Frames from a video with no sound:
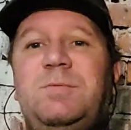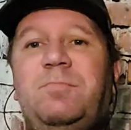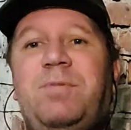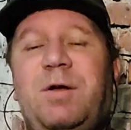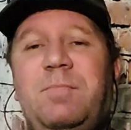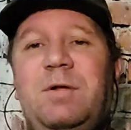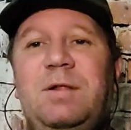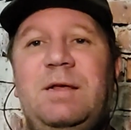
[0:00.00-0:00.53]

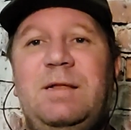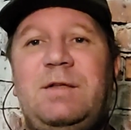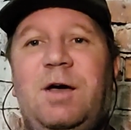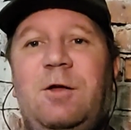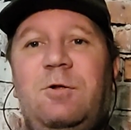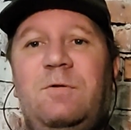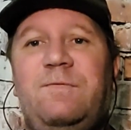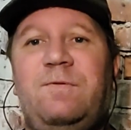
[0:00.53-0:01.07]
Premier League
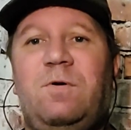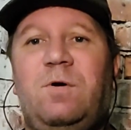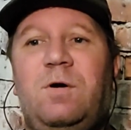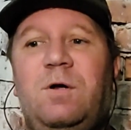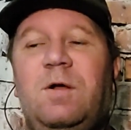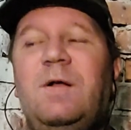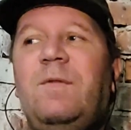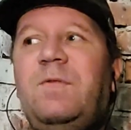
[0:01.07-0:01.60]
title for.
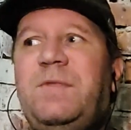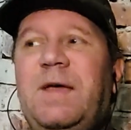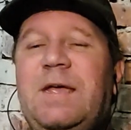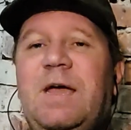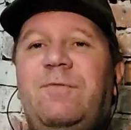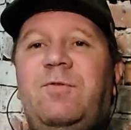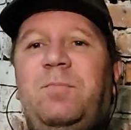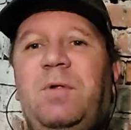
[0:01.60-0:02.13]
They
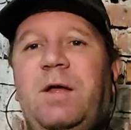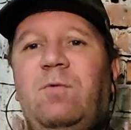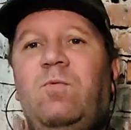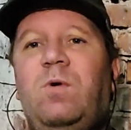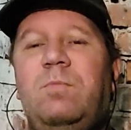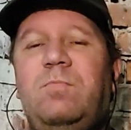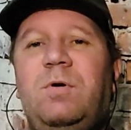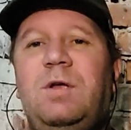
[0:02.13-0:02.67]
have to play
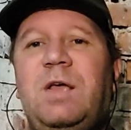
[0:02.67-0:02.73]
one more